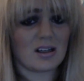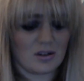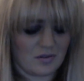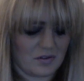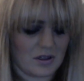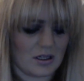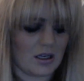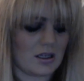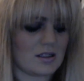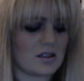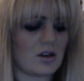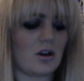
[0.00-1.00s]
ain't going to fit in
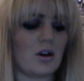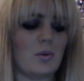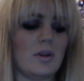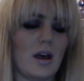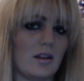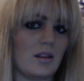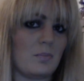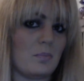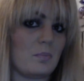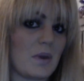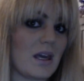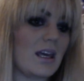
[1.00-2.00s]
there. So without the
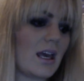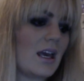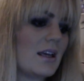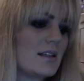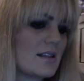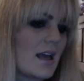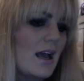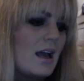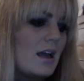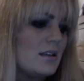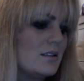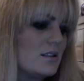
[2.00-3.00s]
big keys,
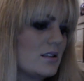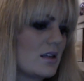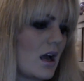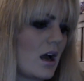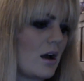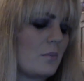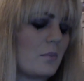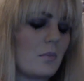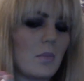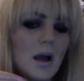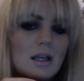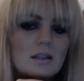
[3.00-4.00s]
and
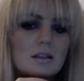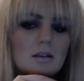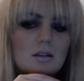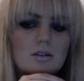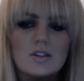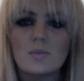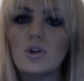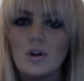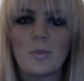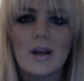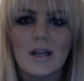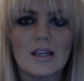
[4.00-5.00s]
my smaller
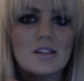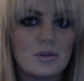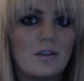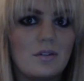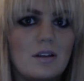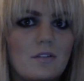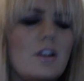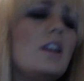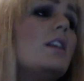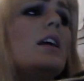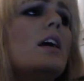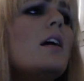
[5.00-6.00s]
amount of keys will definitely fit
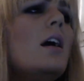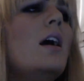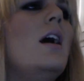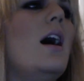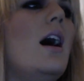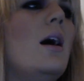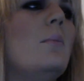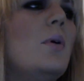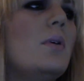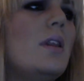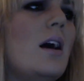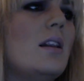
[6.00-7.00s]
in there,
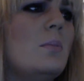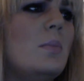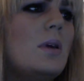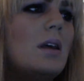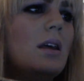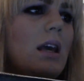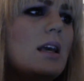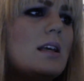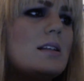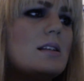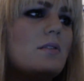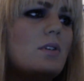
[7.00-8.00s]
but without the big
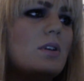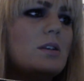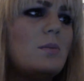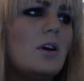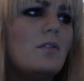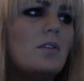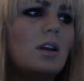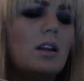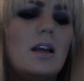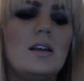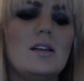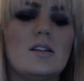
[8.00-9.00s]
keys it fits
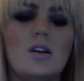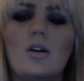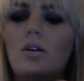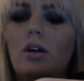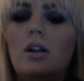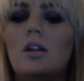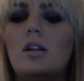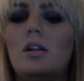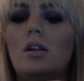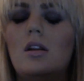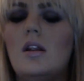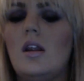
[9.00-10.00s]
perfectly. So
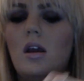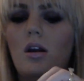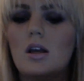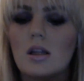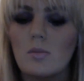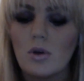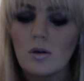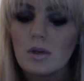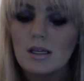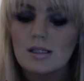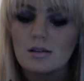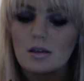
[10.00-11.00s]
in there at the
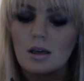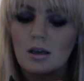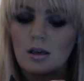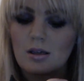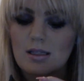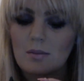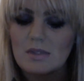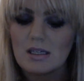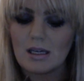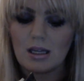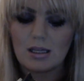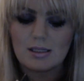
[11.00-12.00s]
moment is a
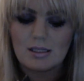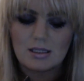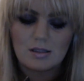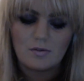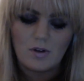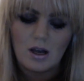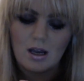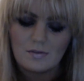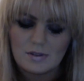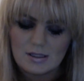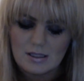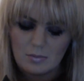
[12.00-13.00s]
Samsung Galaxy
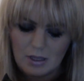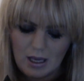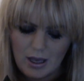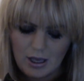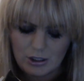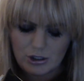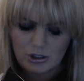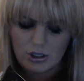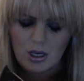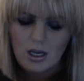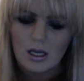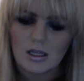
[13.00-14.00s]
S5, some cash,
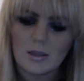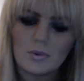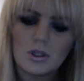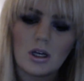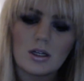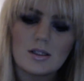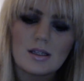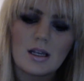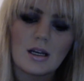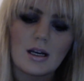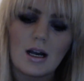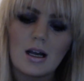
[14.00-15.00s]
a lip gloss
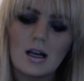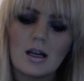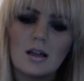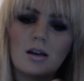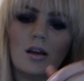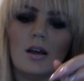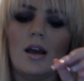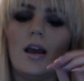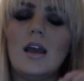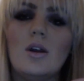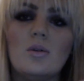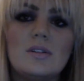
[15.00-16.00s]
and a card.
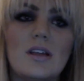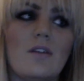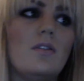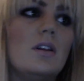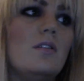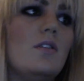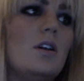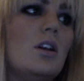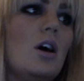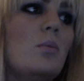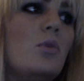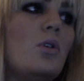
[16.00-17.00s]
It'll definitely fit a
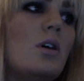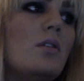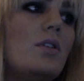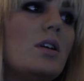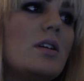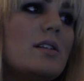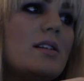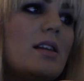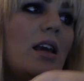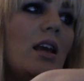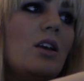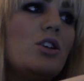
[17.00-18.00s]
lot more, if you can
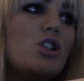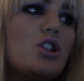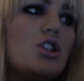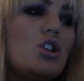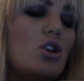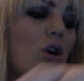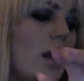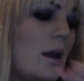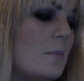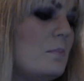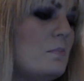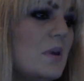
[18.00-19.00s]
see, just not
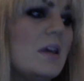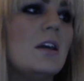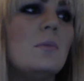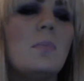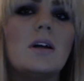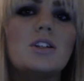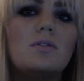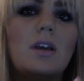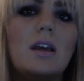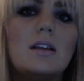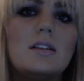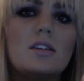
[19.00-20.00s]
a big bunch of
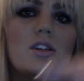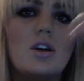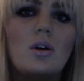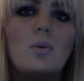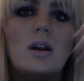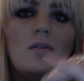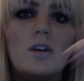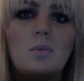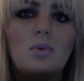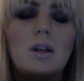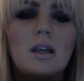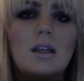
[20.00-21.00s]
keys. So whatever
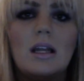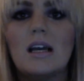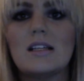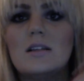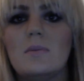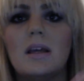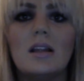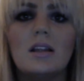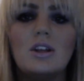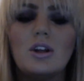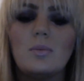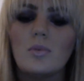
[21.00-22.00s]
you're putting in there has to be,
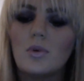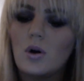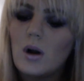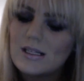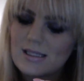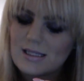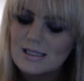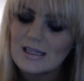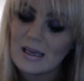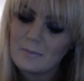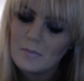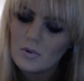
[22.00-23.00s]
you know, quite
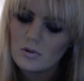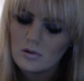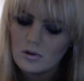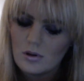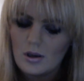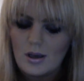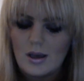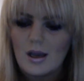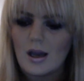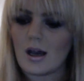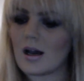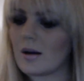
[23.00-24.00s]
slim,
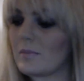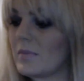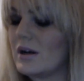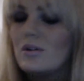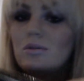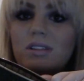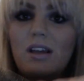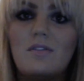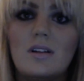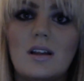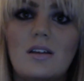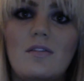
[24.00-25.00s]
but it'll
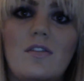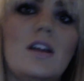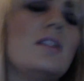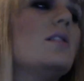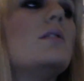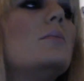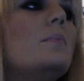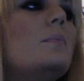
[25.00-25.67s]
definitely fit